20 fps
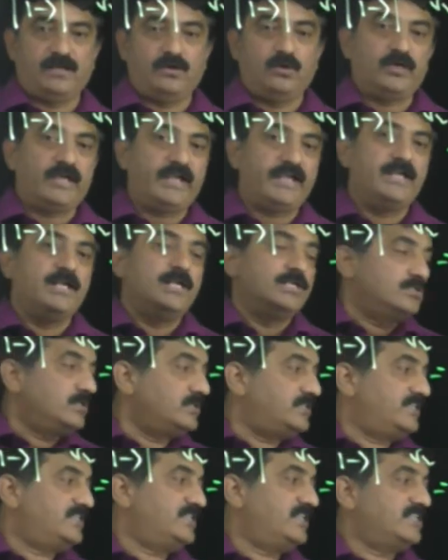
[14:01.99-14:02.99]
Okay, so
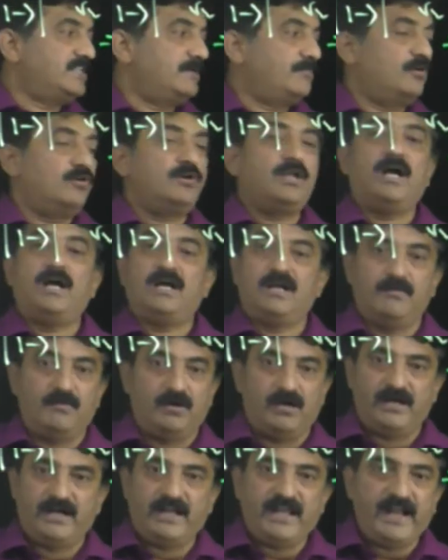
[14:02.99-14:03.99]
this is about
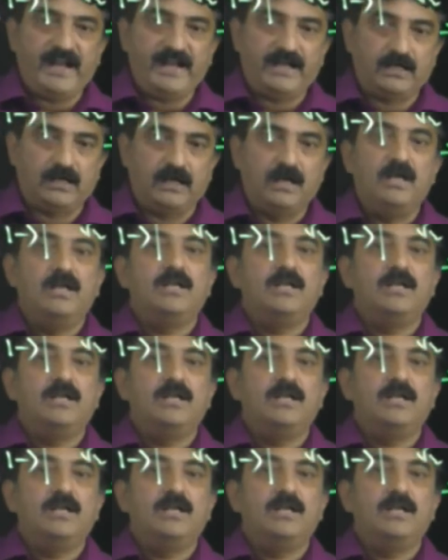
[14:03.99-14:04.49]
Hadamard gate.